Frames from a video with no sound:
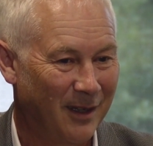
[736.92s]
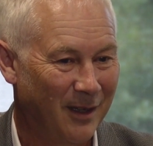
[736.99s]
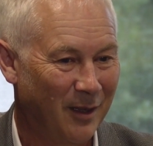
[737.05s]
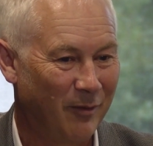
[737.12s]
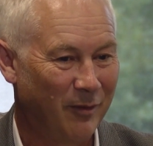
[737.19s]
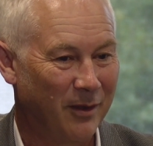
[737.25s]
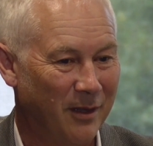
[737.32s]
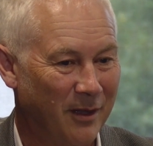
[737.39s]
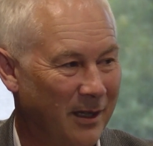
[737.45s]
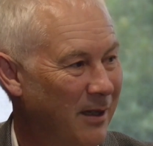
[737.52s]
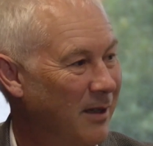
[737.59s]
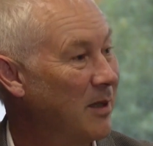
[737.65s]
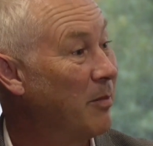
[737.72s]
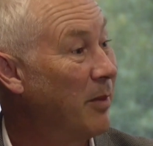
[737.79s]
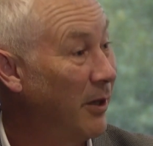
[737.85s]
if you like,
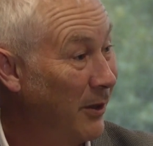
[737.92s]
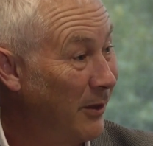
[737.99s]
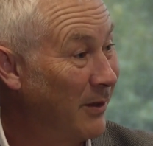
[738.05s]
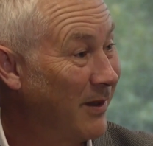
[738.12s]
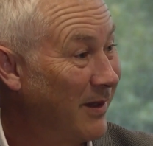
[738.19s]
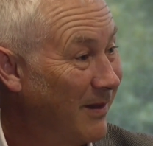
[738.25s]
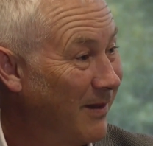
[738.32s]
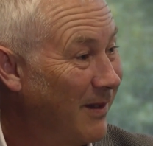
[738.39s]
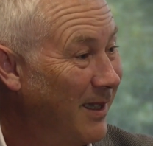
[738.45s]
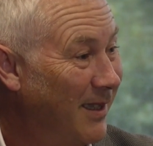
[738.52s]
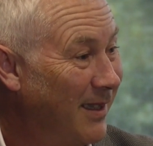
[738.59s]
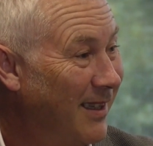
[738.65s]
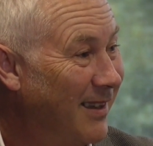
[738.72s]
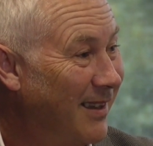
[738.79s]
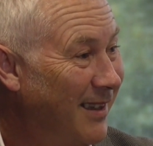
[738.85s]
expose
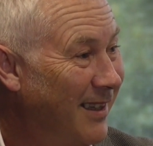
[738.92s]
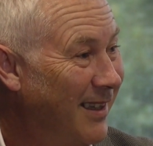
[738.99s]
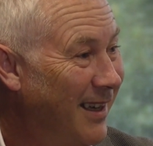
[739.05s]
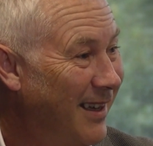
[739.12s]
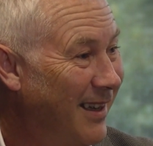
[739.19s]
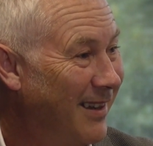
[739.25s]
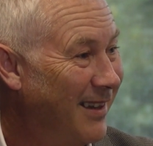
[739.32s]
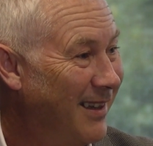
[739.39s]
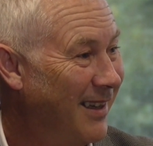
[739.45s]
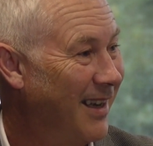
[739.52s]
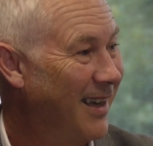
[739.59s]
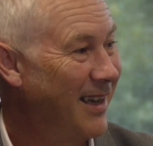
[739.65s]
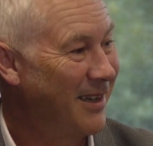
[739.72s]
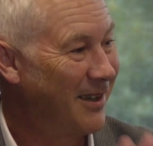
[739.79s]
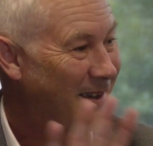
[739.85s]
the
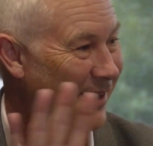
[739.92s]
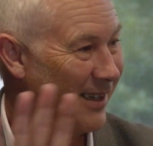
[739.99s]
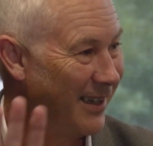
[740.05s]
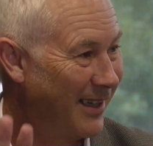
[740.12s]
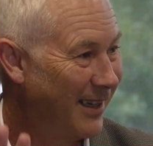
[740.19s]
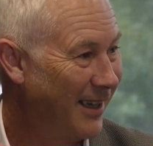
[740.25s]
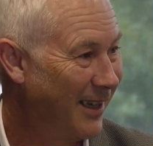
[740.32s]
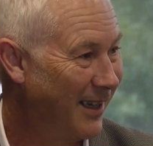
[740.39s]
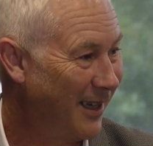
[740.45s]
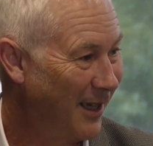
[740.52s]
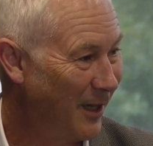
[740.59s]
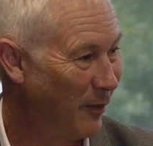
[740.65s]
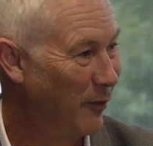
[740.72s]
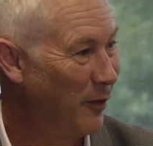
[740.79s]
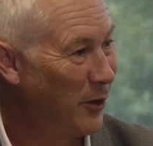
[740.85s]
AI
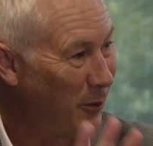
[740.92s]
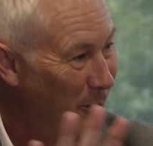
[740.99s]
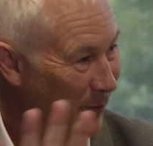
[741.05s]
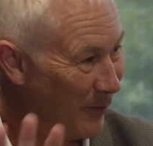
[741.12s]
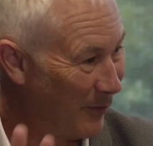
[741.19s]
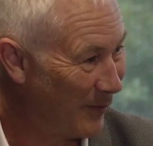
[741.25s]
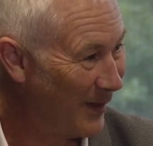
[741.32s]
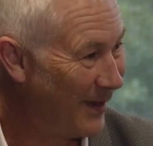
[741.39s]
artificial.